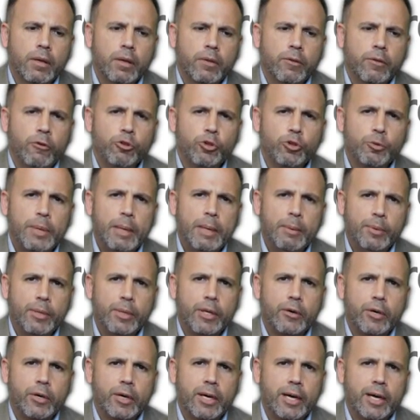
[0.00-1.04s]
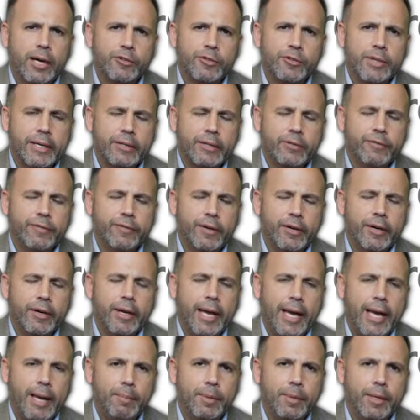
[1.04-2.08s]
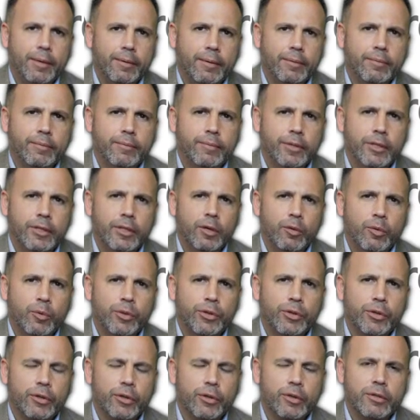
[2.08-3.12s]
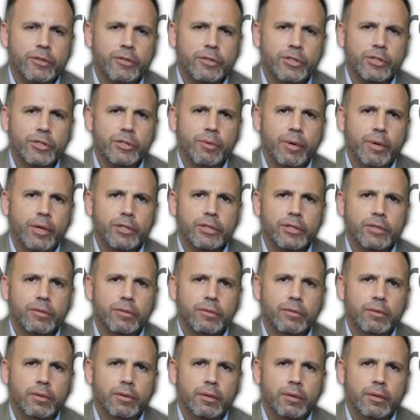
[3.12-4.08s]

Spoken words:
those are people that are in contract and very happy, with their current situation.